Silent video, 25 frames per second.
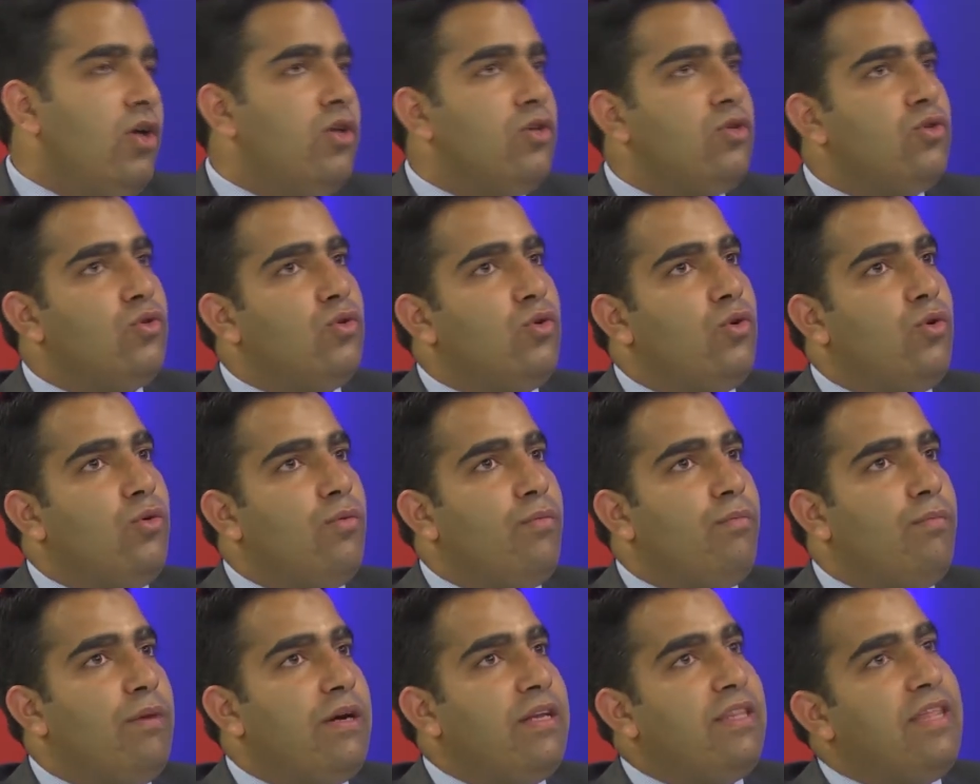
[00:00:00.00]
So,
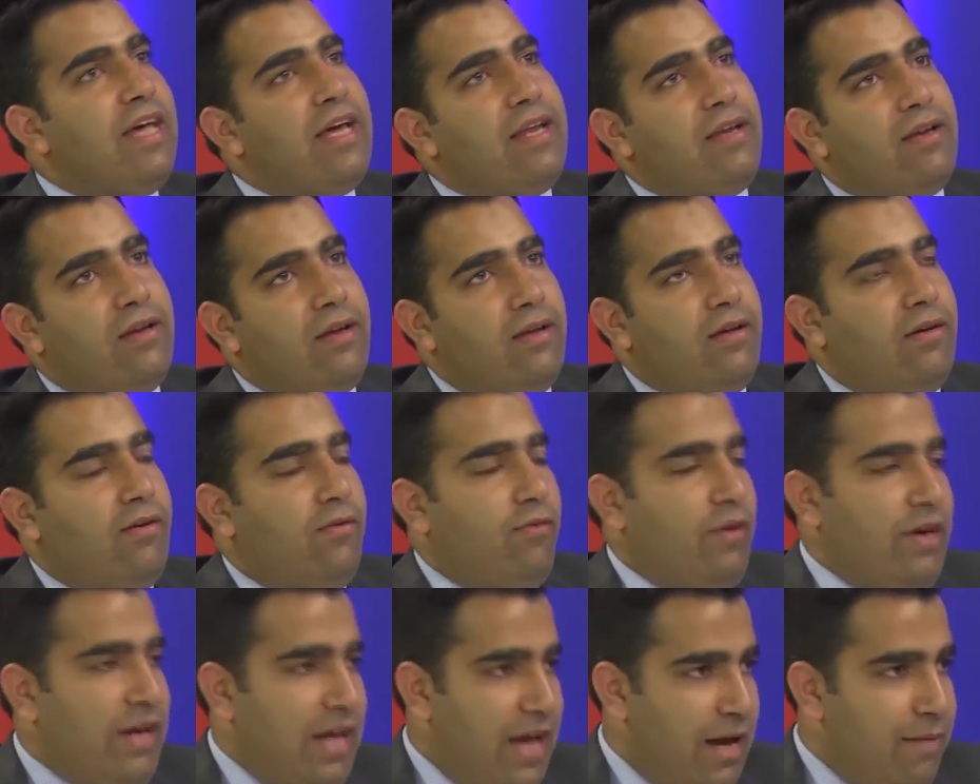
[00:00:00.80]
but then
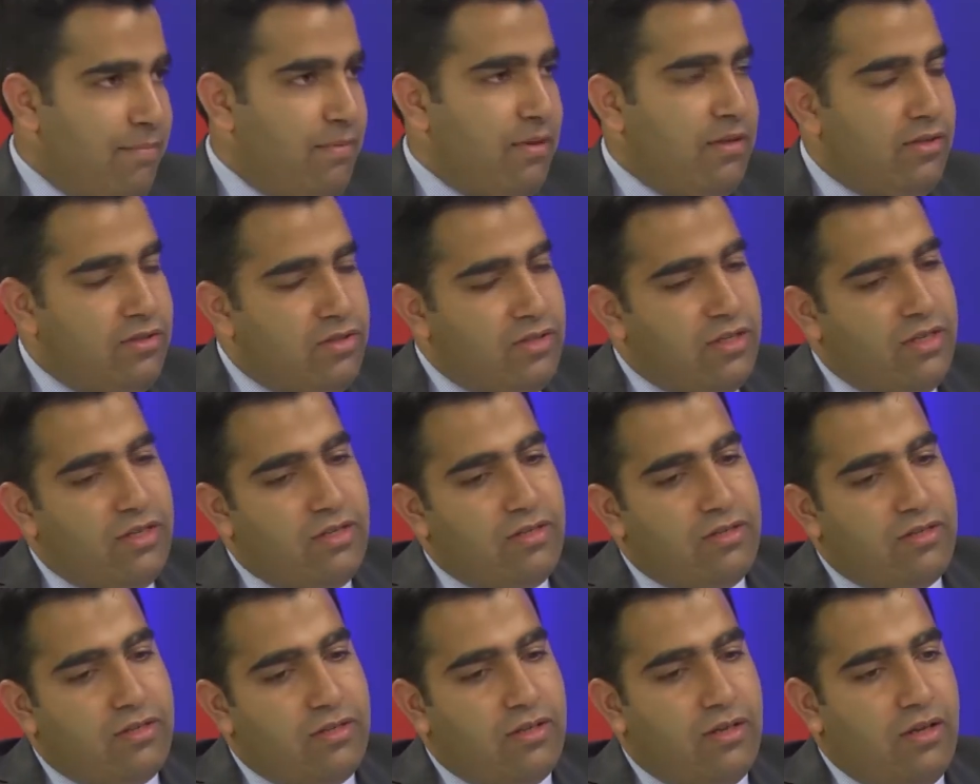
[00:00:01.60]
what happens
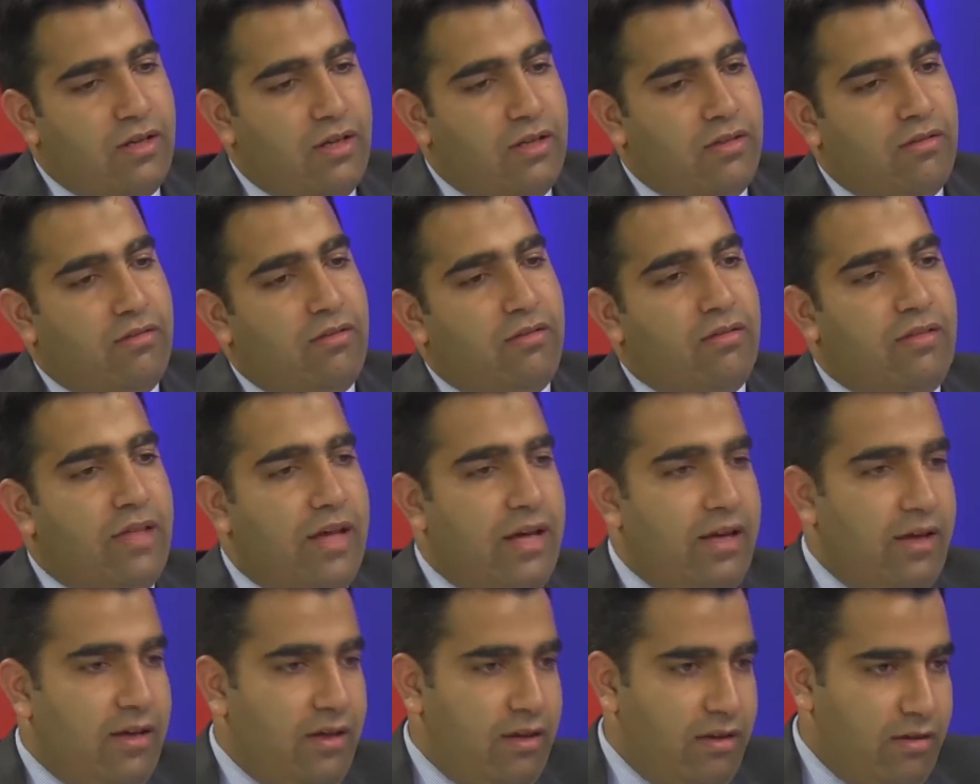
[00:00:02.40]
is
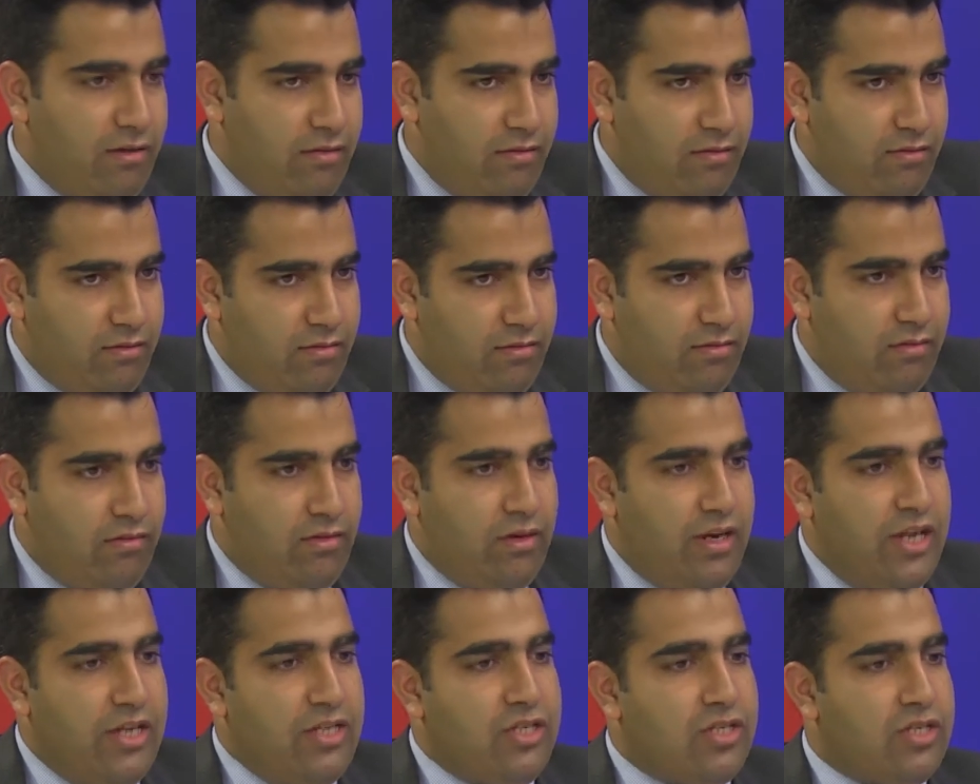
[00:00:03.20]
the
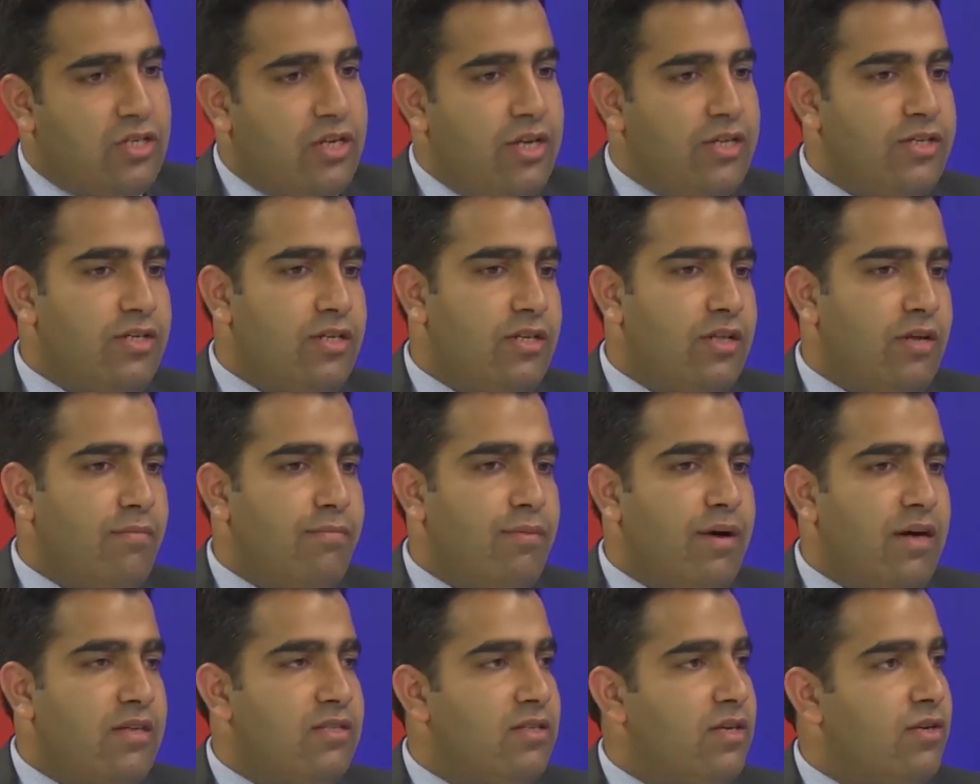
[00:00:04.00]
legislature then
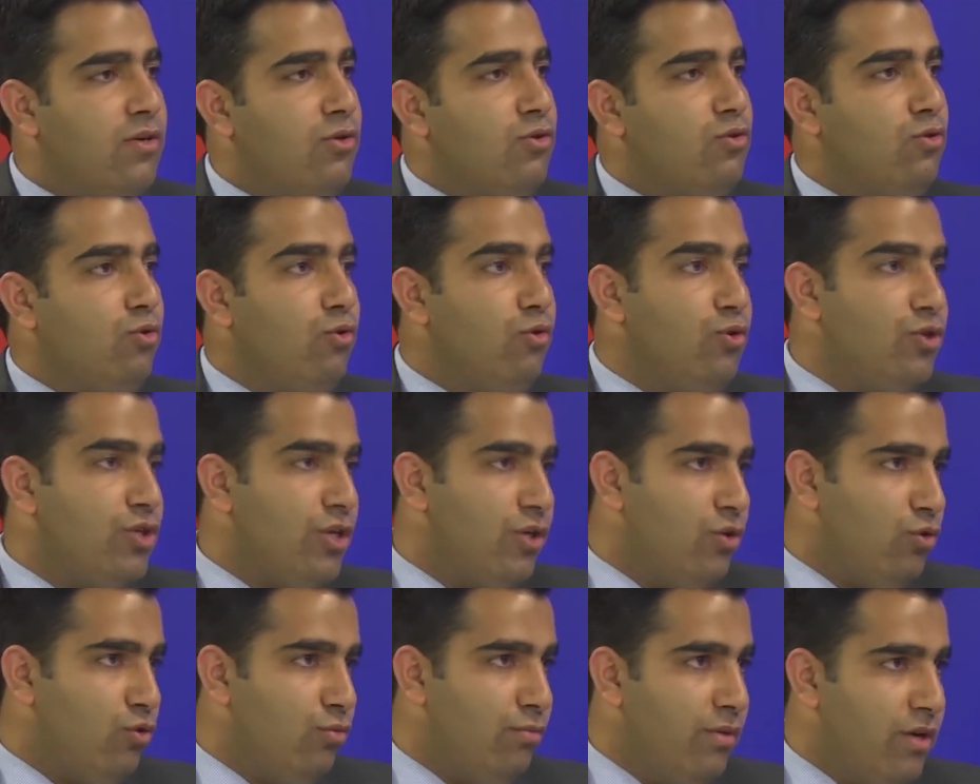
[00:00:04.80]
passes a
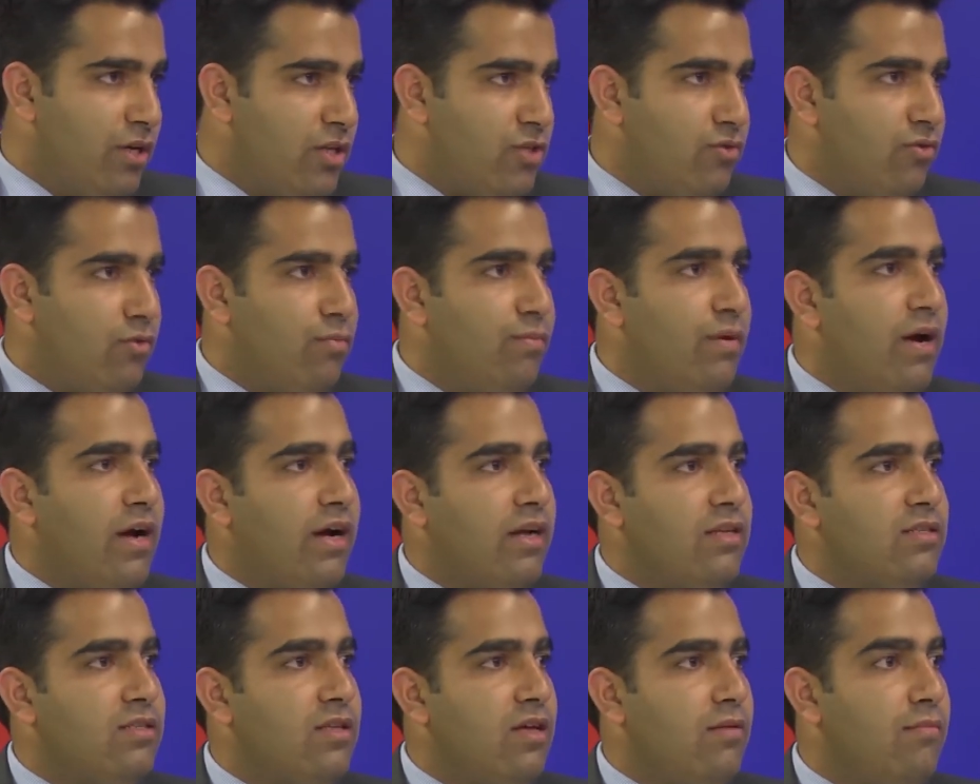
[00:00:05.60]
resolution to merge with
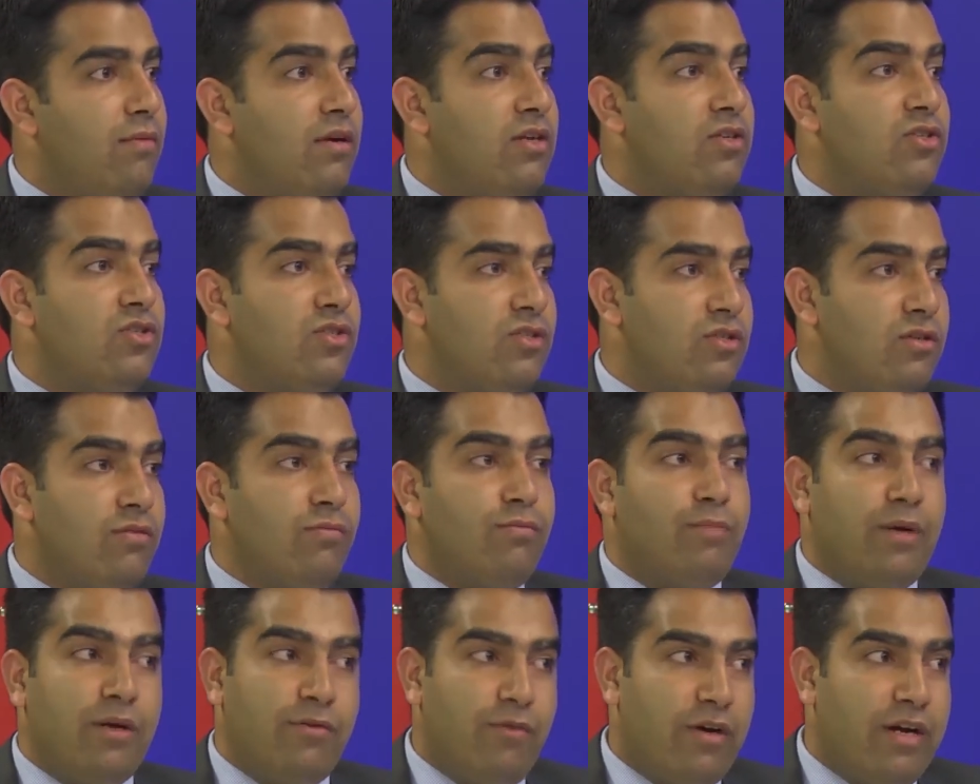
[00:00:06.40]
Pakistan.
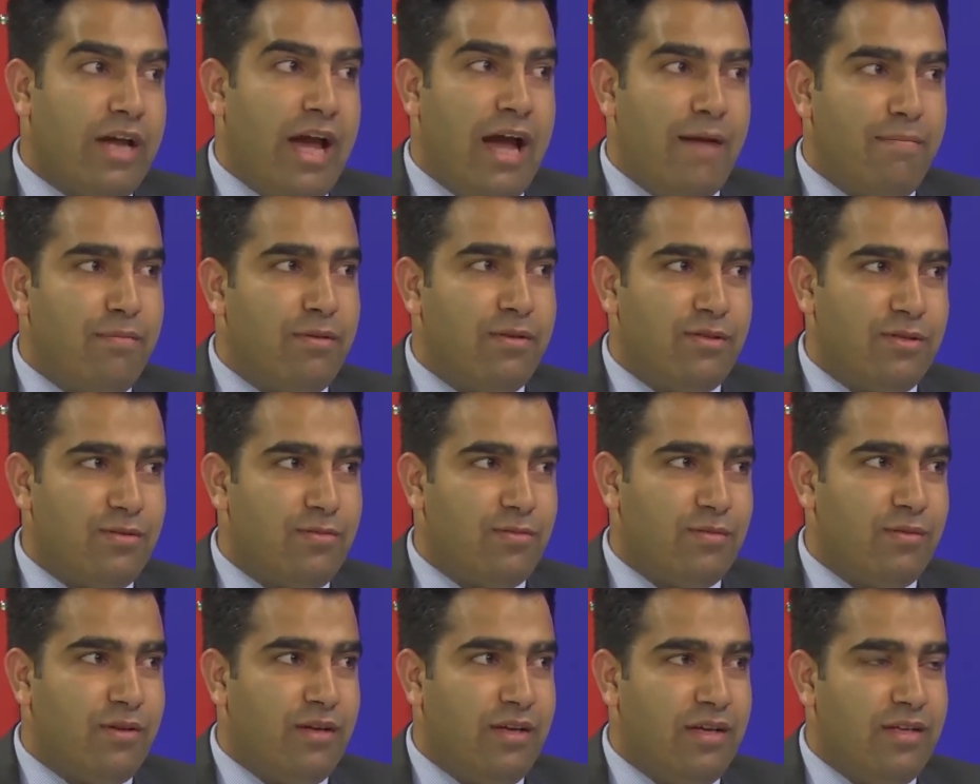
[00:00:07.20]
But what
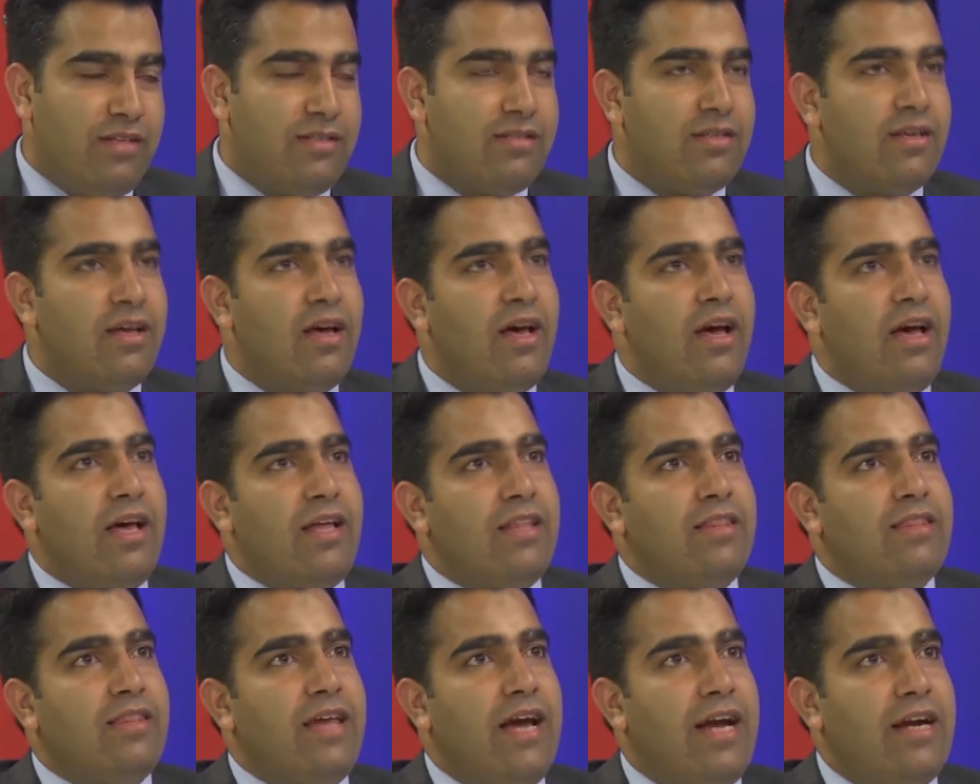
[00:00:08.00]
happens is
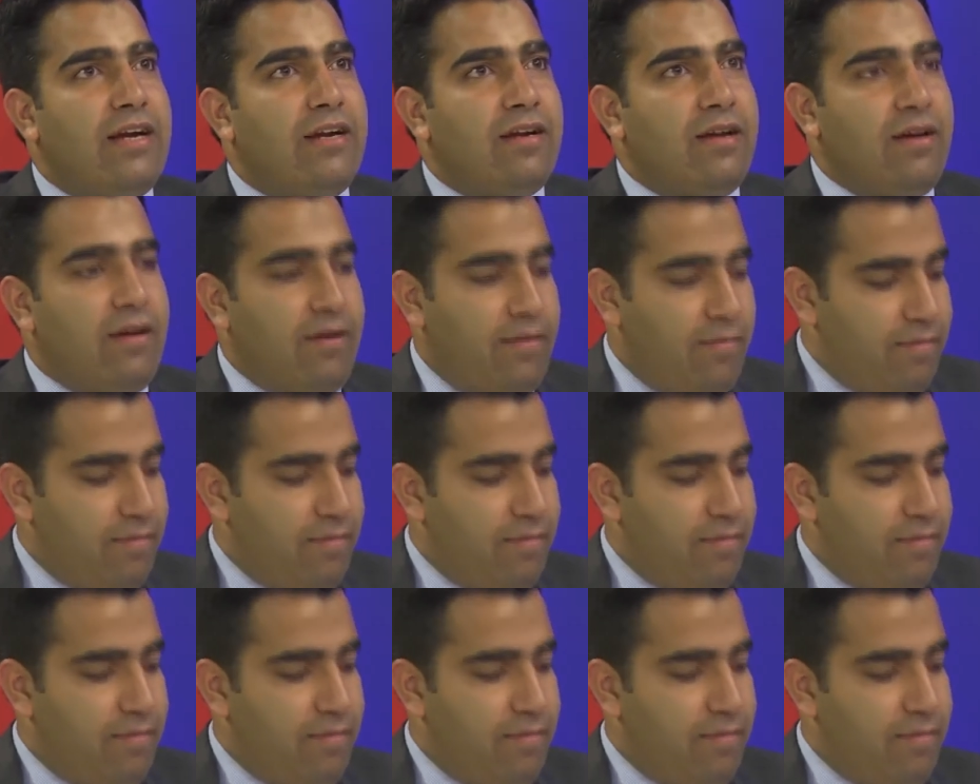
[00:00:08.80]
that